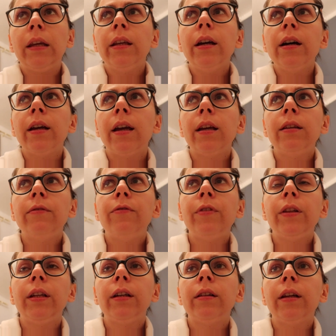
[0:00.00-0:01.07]
yeah, I had a
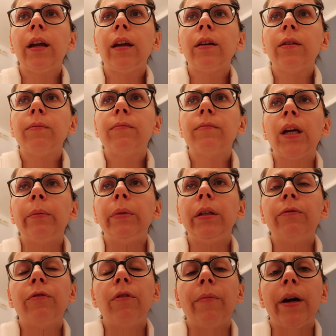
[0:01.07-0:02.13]
feeling like, I
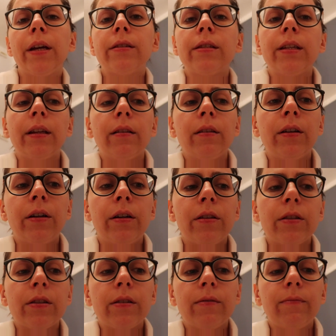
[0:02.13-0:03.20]
mean, for my
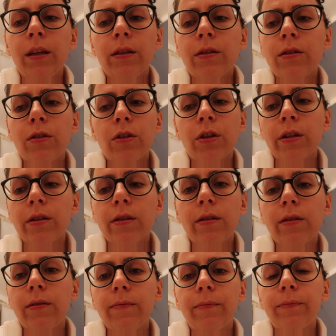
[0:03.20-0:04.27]
standards, it's
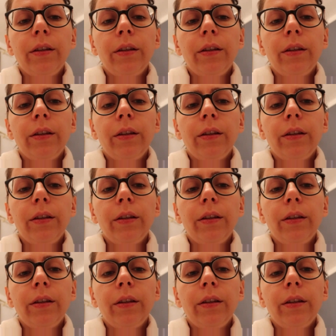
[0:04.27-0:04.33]
just